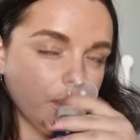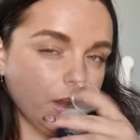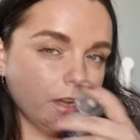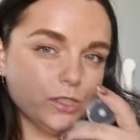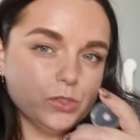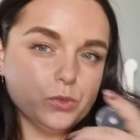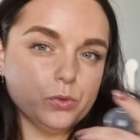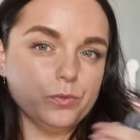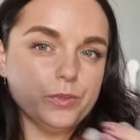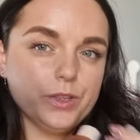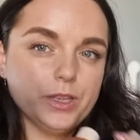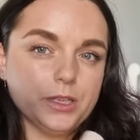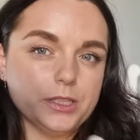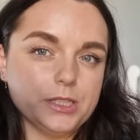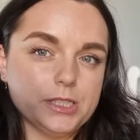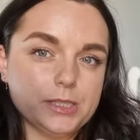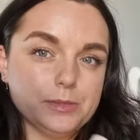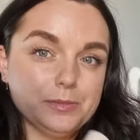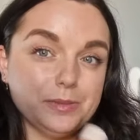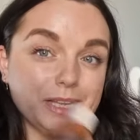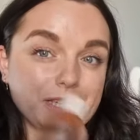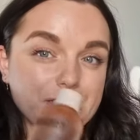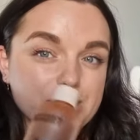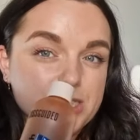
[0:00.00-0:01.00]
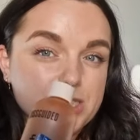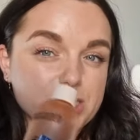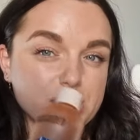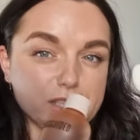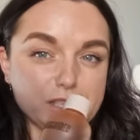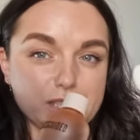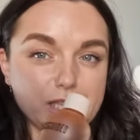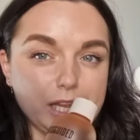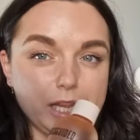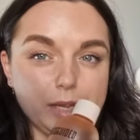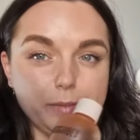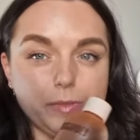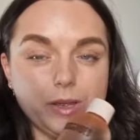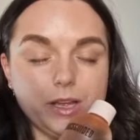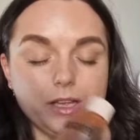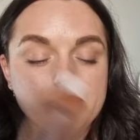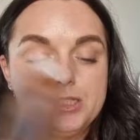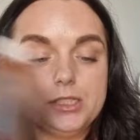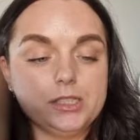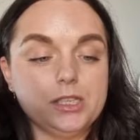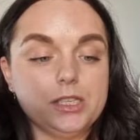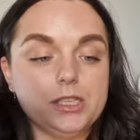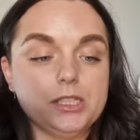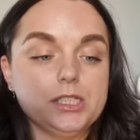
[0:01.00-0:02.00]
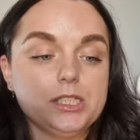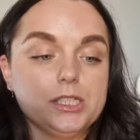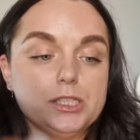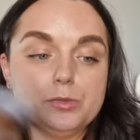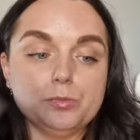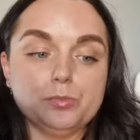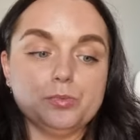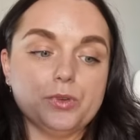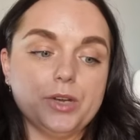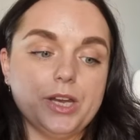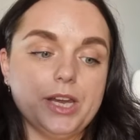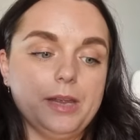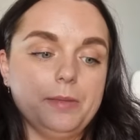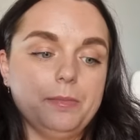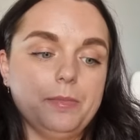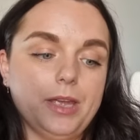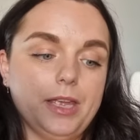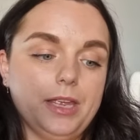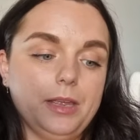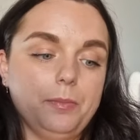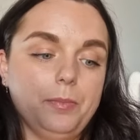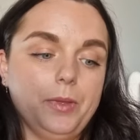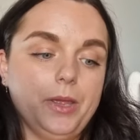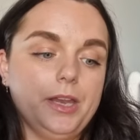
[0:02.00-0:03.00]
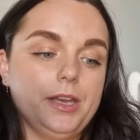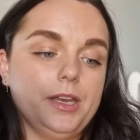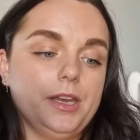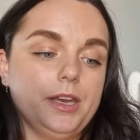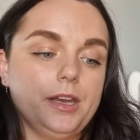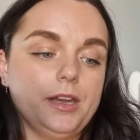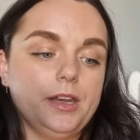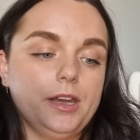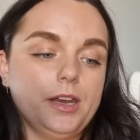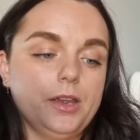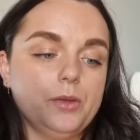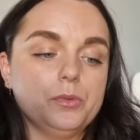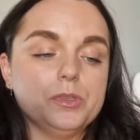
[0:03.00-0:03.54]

I don't think it smells the same as this spray, in my opinion.